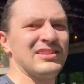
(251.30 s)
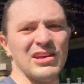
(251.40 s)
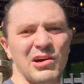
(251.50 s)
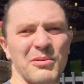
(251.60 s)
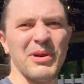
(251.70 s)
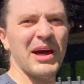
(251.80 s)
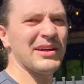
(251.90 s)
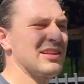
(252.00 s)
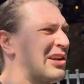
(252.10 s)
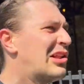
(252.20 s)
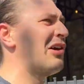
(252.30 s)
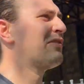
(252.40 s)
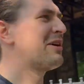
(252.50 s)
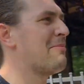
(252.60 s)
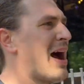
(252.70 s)
So we're probably a little
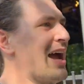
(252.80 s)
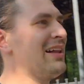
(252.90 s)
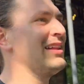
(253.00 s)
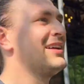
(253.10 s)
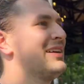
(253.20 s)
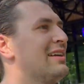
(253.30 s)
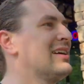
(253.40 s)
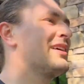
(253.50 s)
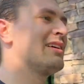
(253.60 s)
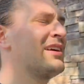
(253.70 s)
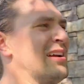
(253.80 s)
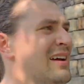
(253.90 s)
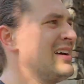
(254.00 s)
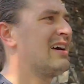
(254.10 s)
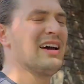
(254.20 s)
over a mile in here.
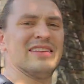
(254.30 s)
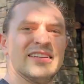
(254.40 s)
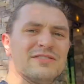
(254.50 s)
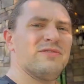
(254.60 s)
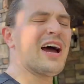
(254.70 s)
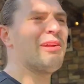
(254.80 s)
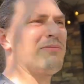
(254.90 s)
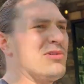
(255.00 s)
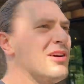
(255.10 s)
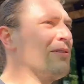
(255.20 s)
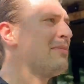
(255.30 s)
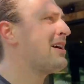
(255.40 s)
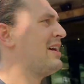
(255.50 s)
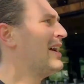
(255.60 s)
And this Vibram